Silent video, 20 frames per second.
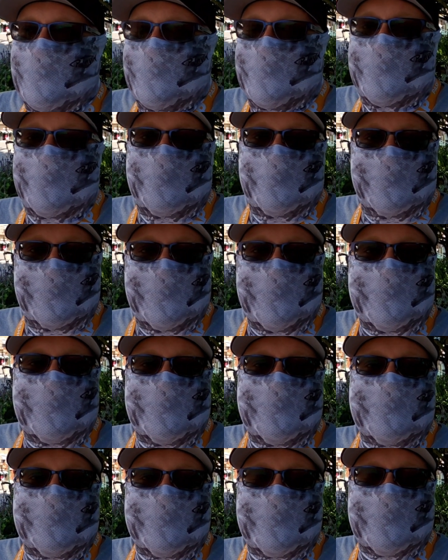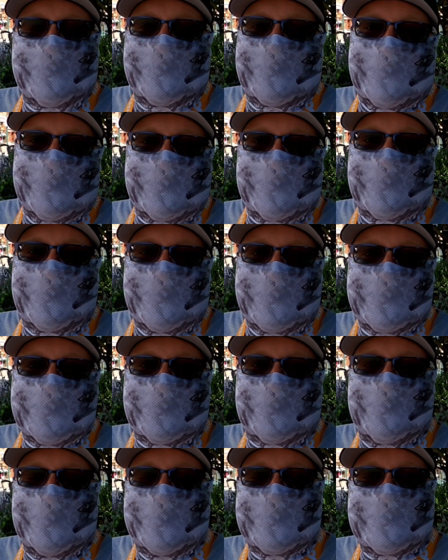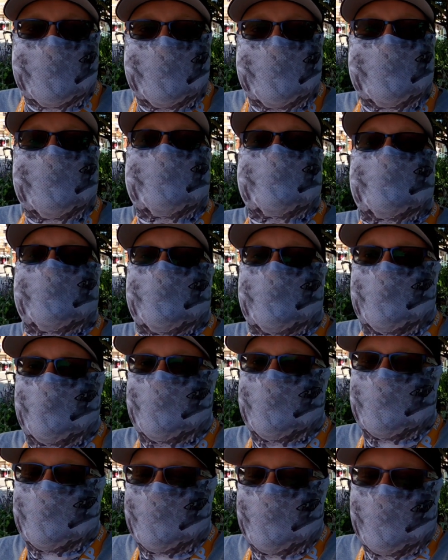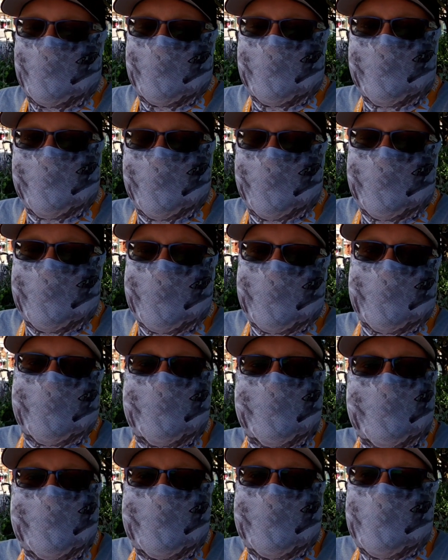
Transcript: I use that hand sanitizer that I just mentioned as soon as I get off the ride.